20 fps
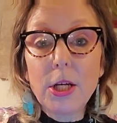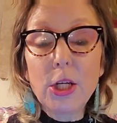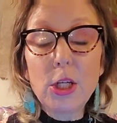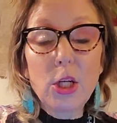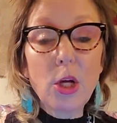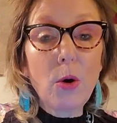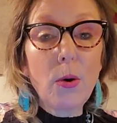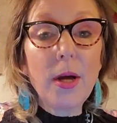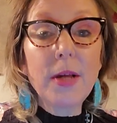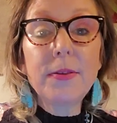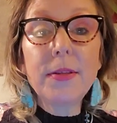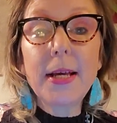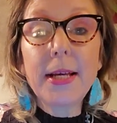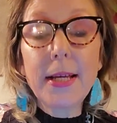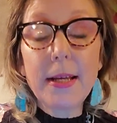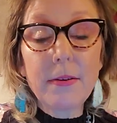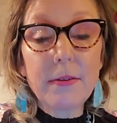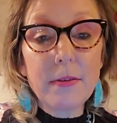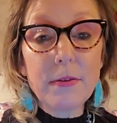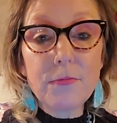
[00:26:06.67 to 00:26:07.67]
You know, and they
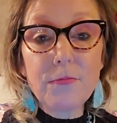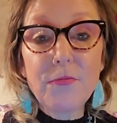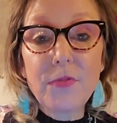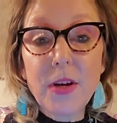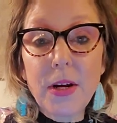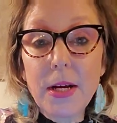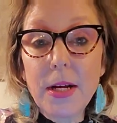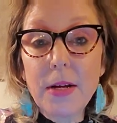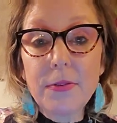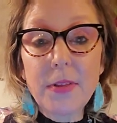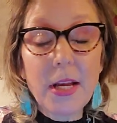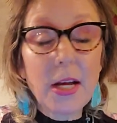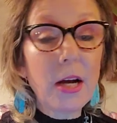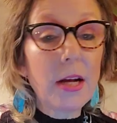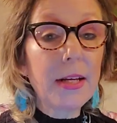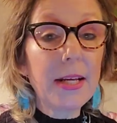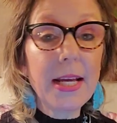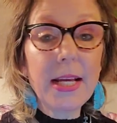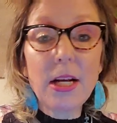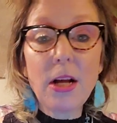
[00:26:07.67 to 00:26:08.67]
get very, they
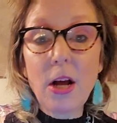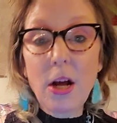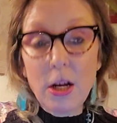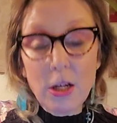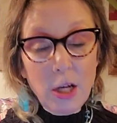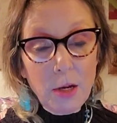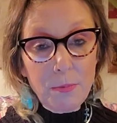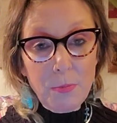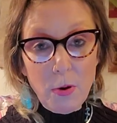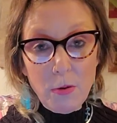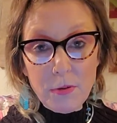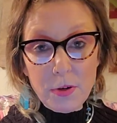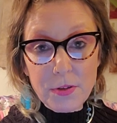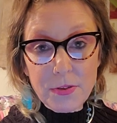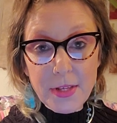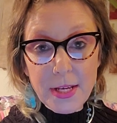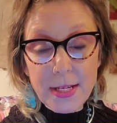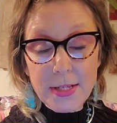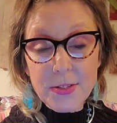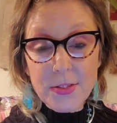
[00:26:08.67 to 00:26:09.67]
get hung up over
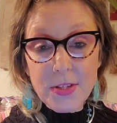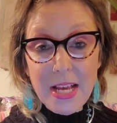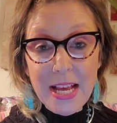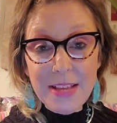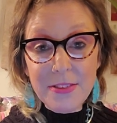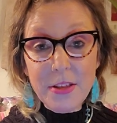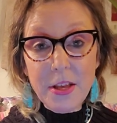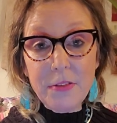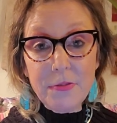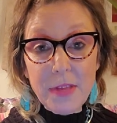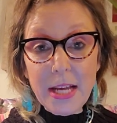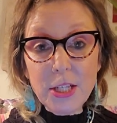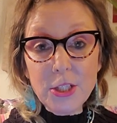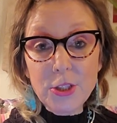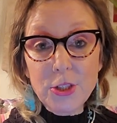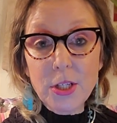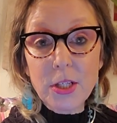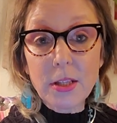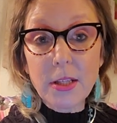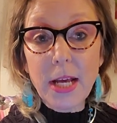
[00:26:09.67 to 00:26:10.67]
things that they
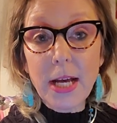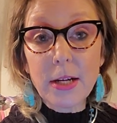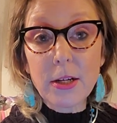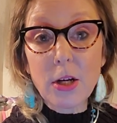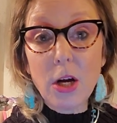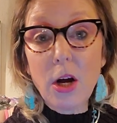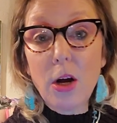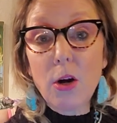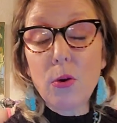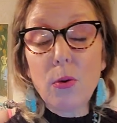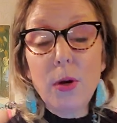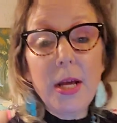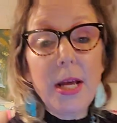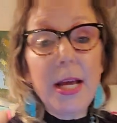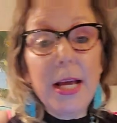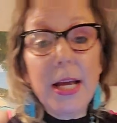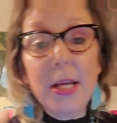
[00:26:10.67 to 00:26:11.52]
should let go.